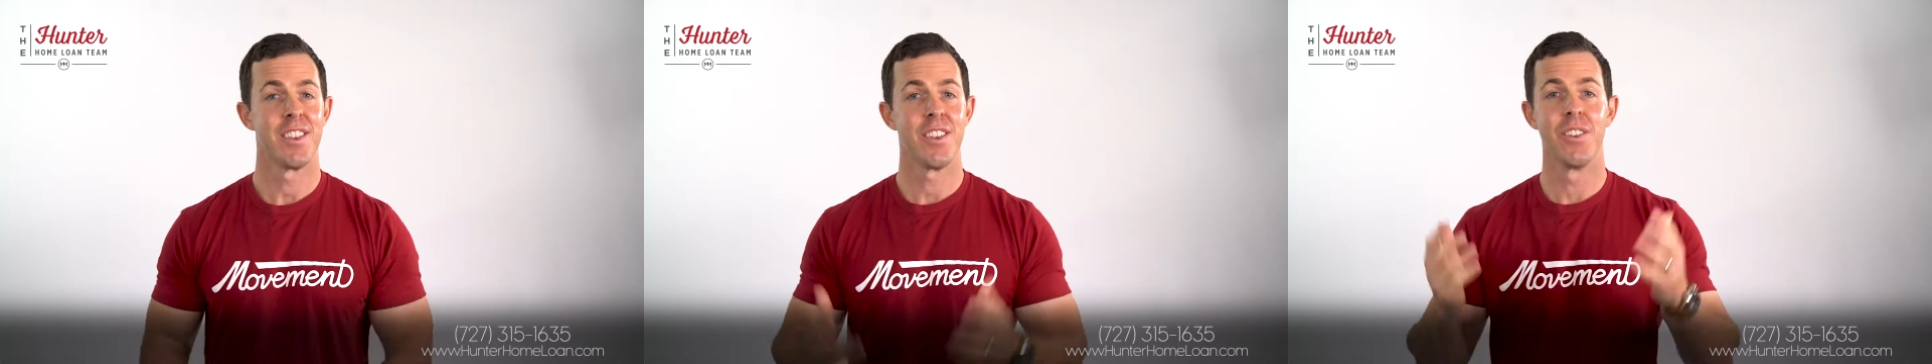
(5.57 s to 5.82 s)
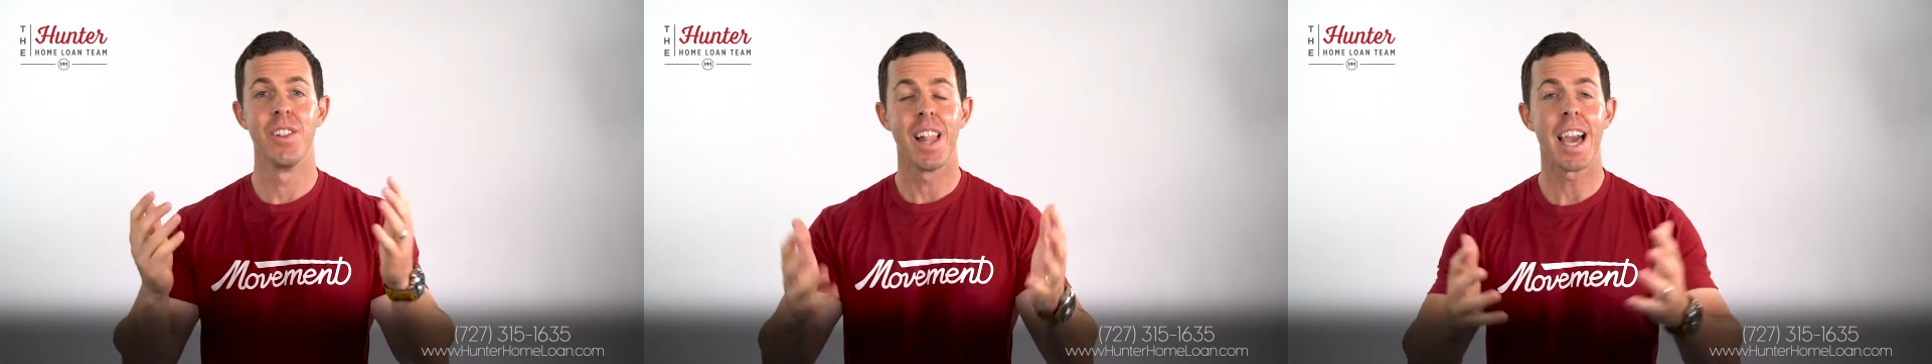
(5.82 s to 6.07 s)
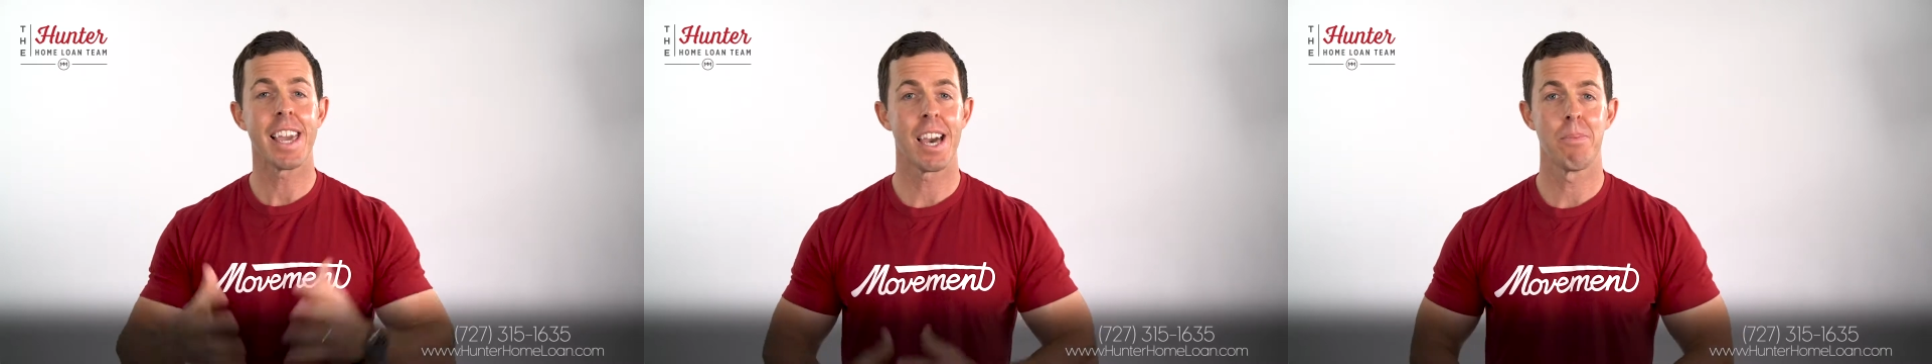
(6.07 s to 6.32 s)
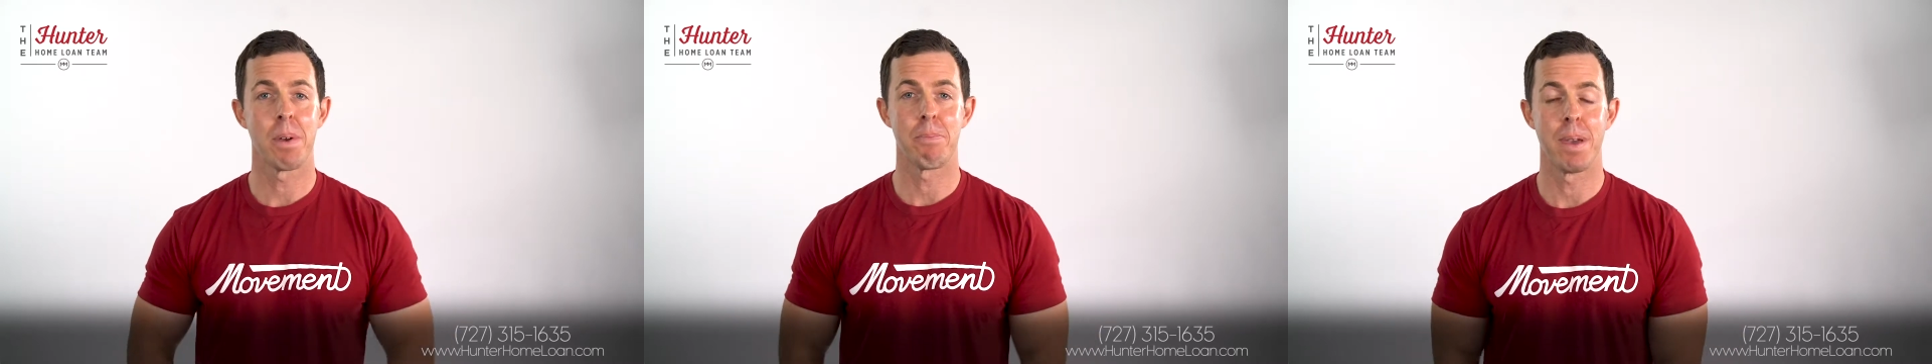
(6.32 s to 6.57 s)
You like
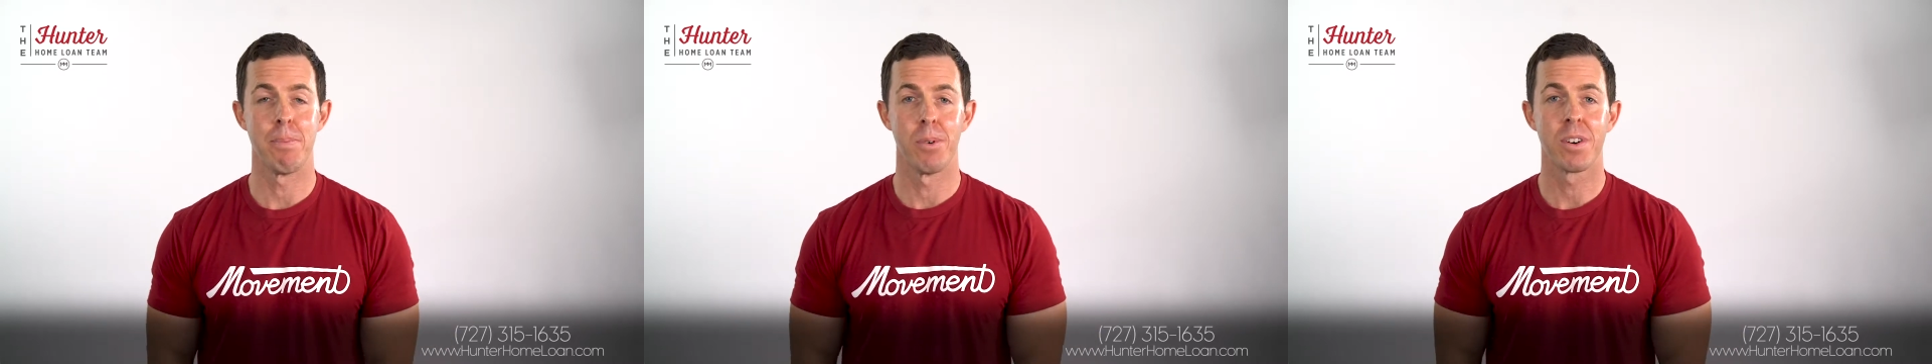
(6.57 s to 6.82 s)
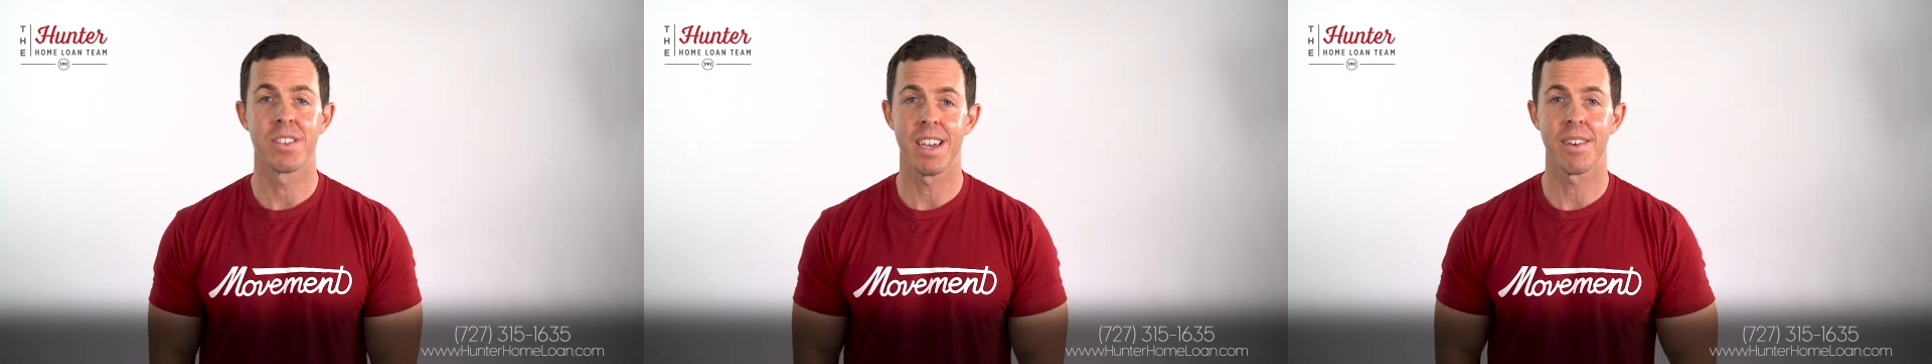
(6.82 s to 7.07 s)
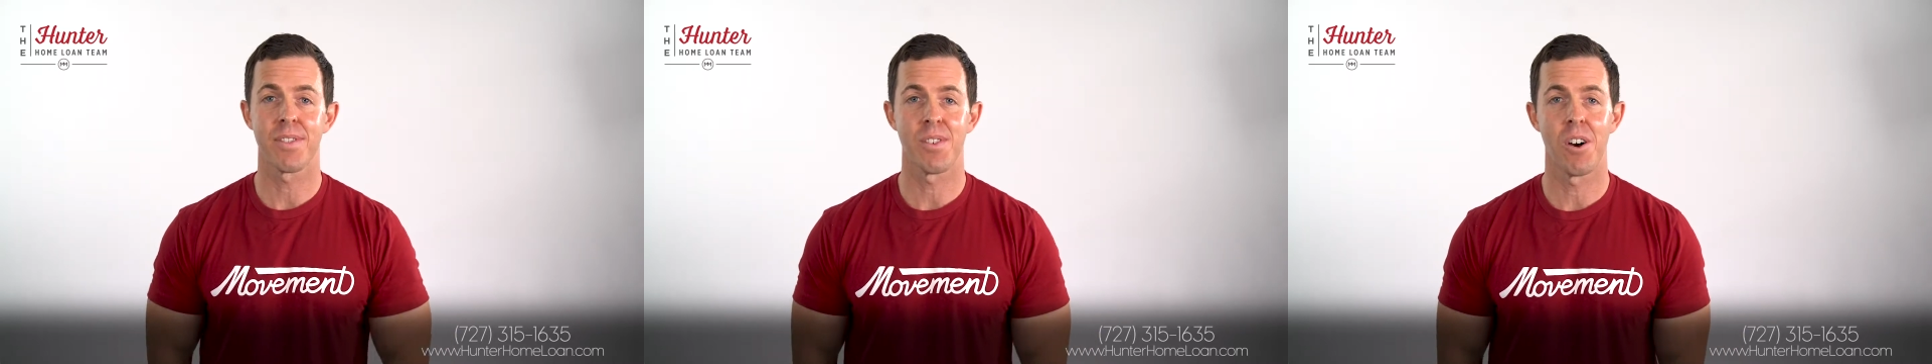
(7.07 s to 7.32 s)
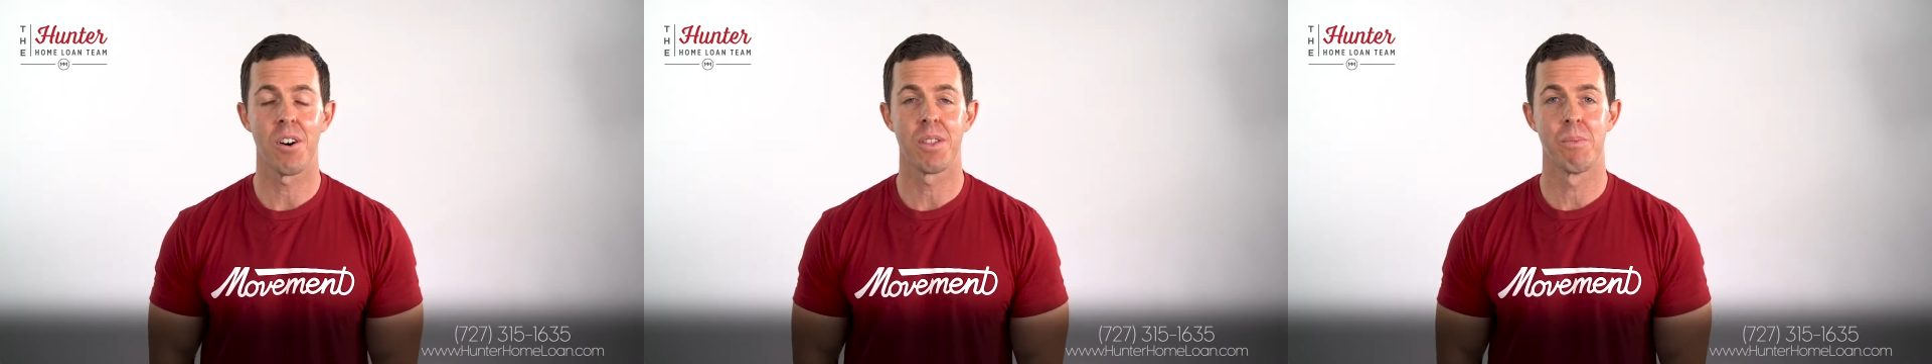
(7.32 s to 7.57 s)
helping people because after all,